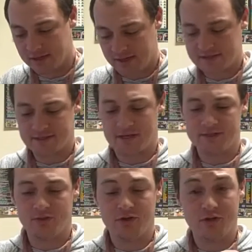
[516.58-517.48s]
Has a
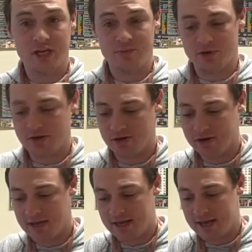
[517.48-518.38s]
nice little hook keeper here,
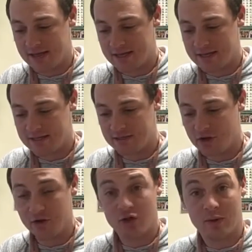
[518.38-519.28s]
and you
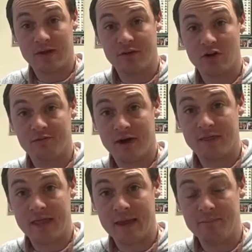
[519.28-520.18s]
know, you don't have to go
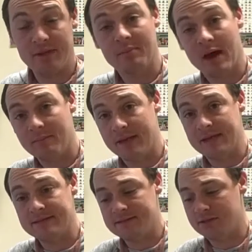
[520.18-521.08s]
find that Big Bite
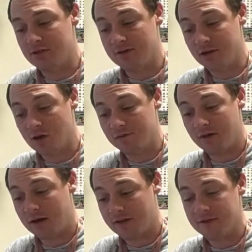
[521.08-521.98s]
Baits. You can go
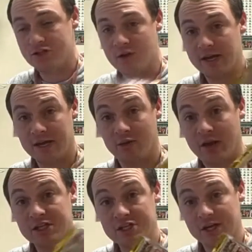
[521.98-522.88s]
find the Strike King
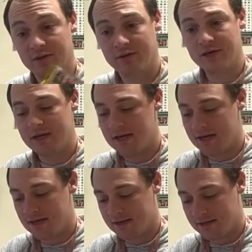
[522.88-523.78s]
Ragetail.
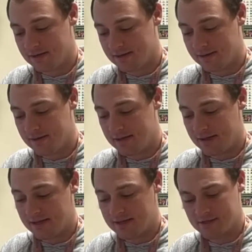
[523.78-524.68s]

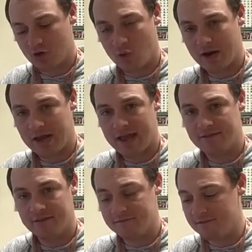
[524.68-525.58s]
It doesn't quite
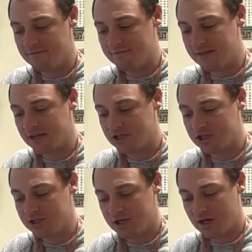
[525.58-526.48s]
have the fit and
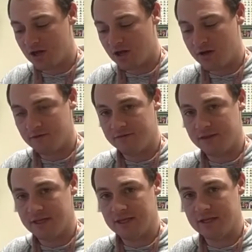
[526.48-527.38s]
finish of
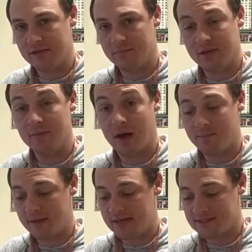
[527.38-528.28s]
the Big
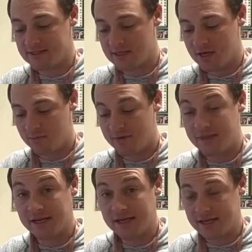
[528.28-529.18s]
Bite Baits, but
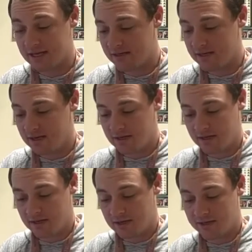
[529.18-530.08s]
then again,
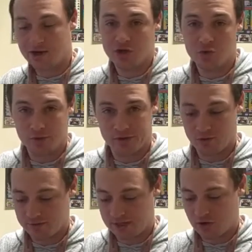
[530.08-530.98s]
you know, you really
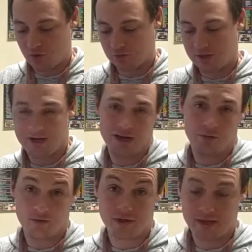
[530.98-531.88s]
don't need a whole lot, I
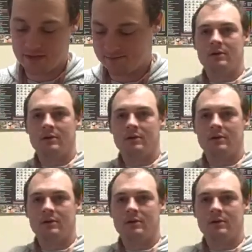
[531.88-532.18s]
don't think.